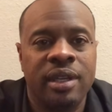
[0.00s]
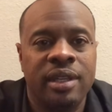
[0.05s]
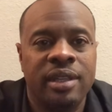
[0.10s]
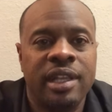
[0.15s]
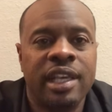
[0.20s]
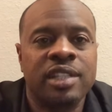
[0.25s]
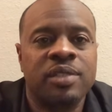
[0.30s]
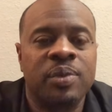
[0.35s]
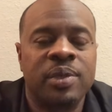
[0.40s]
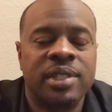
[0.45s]

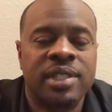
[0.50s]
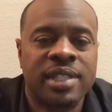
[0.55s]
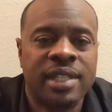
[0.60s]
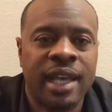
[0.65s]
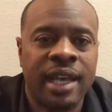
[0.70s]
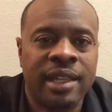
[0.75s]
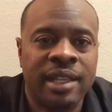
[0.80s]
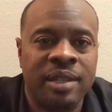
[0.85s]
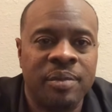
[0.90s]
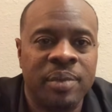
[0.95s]
That's what
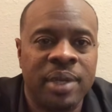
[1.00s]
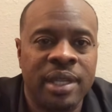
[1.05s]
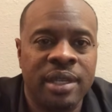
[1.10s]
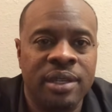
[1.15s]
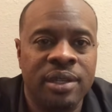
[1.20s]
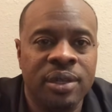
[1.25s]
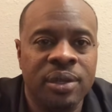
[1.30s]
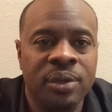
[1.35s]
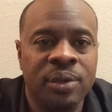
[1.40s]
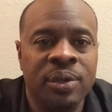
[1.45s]
solid men
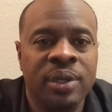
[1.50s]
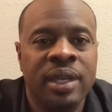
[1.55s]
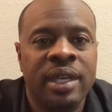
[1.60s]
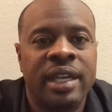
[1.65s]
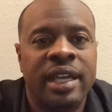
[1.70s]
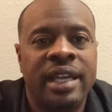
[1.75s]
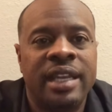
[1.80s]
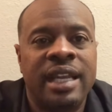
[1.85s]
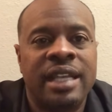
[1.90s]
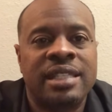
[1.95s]
do,
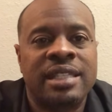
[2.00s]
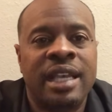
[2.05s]
and that's